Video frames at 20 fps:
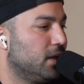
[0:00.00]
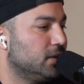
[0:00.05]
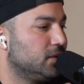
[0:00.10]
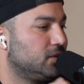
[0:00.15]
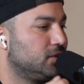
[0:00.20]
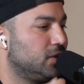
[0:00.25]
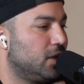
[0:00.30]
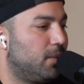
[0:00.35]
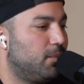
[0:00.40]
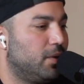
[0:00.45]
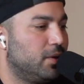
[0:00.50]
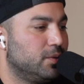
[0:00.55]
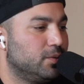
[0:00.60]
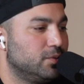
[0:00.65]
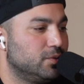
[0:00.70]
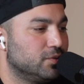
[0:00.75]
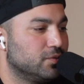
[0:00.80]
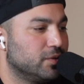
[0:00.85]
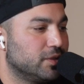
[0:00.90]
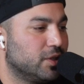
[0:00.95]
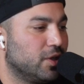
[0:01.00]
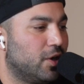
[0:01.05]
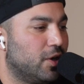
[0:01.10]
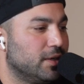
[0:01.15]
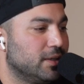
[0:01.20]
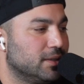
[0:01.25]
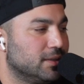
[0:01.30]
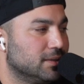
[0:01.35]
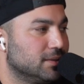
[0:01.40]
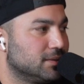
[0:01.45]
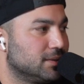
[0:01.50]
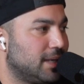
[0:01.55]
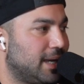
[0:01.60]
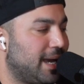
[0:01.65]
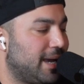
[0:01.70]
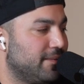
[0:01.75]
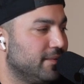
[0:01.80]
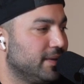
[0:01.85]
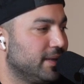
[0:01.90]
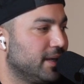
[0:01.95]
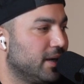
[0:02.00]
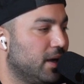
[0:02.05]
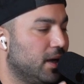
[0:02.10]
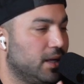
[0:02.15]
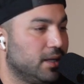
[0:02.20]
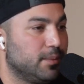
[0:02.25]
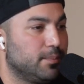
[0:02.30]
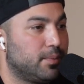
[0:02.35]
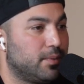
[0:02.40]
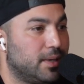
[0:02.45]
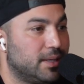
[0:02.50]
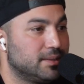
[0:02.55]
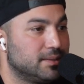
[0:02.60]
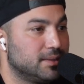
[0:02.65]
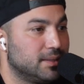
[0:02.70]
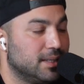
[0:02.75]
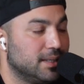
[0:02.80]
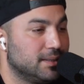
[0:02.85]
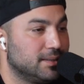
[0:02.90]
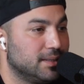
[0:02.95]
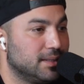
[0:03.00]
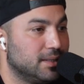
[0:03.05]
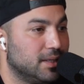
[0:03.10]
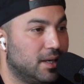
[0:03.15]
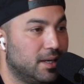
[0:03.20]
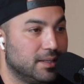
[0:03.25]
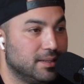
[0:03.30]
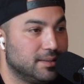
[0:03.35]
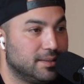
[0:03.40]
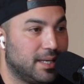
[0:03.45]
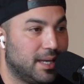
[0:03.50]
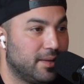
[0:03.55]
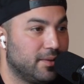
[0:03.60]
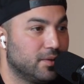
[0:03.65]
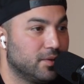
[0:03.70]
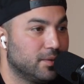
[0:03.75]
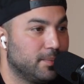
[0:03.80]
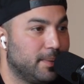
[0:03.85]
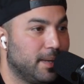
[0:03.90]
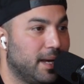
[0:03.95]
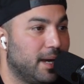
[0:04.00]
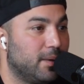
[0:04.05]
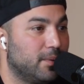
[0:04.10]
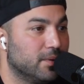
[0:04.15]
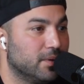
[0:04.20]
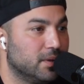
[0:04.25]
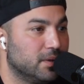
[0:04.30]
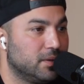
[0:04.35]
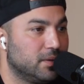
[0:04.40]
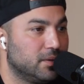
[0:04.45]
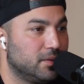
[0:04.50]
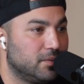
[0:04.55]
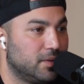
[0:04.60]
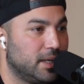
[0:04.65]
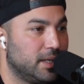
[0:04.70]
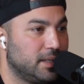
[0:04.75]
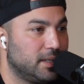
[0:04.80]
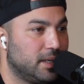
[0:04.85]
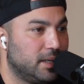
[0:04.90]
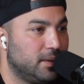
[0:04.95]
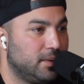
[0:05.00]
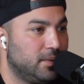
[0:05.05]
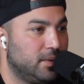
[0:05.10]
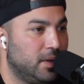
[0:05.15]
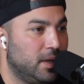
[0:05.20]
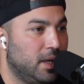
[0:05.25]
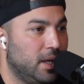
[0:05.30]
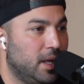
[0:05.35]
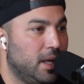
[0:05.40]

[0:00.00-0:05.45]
someone who's regarded as having unprecedented, untethered power right now,